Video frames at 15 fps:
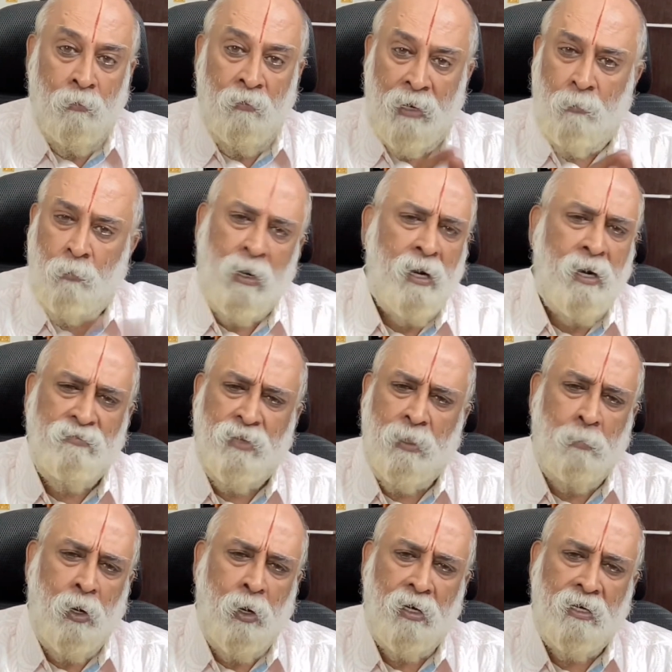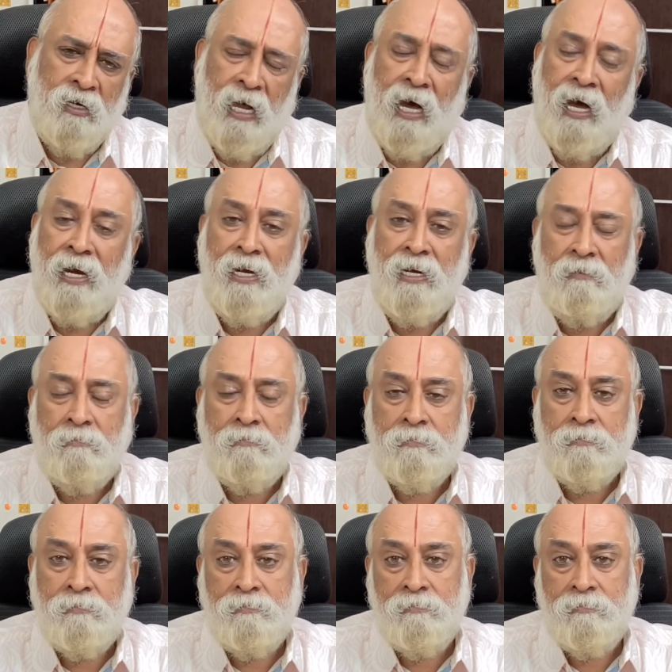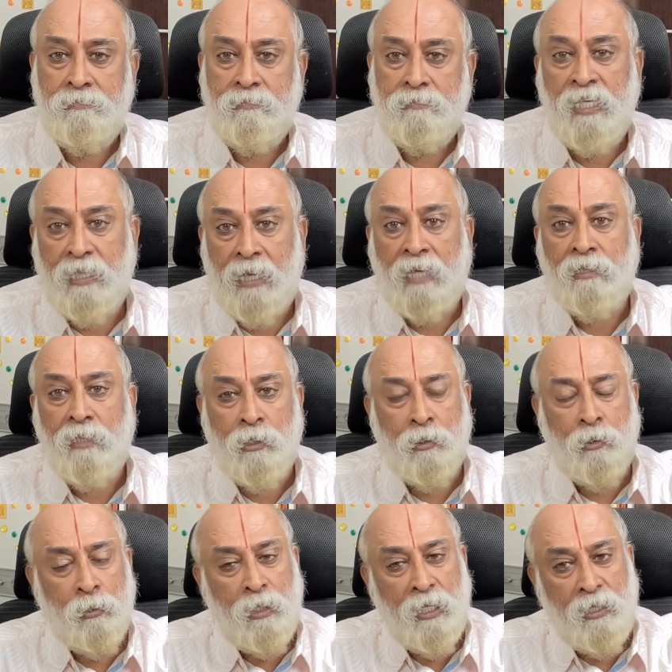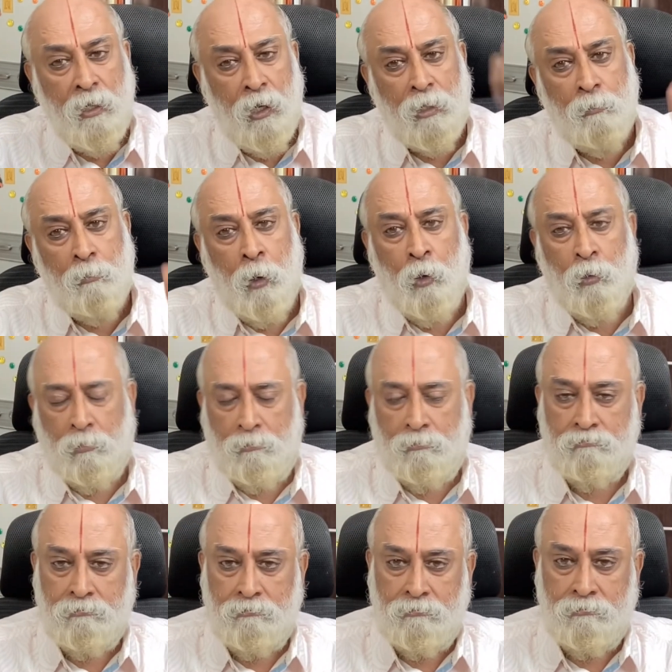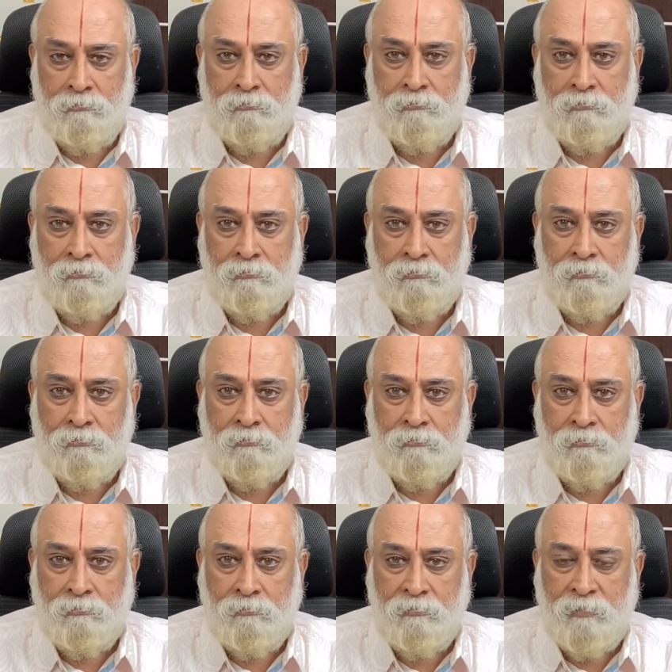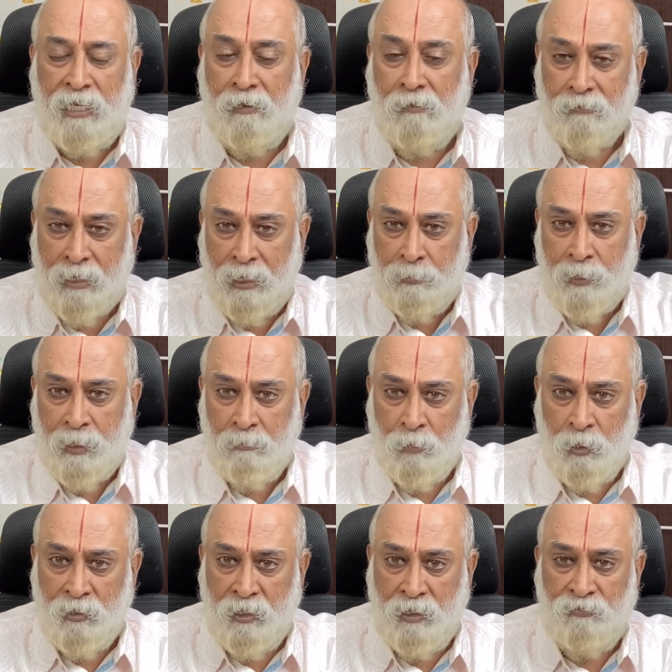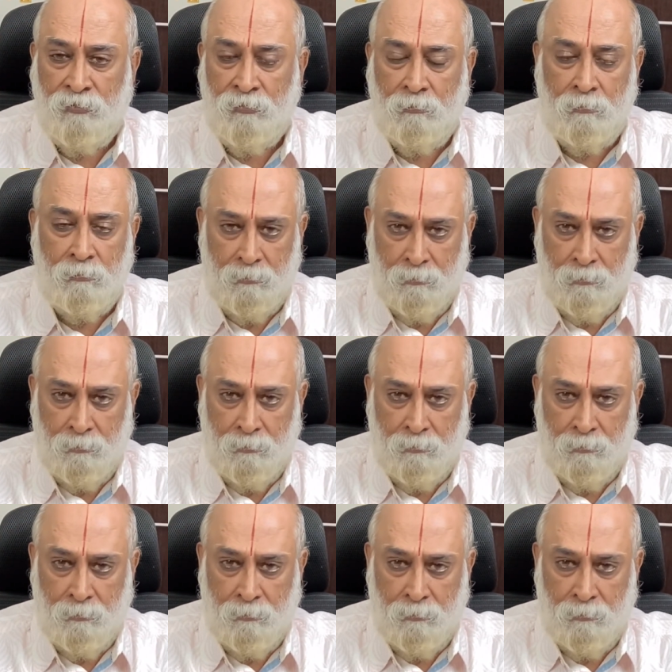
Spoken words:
When one of the monks died, the other two did not mourn. They have kept him on they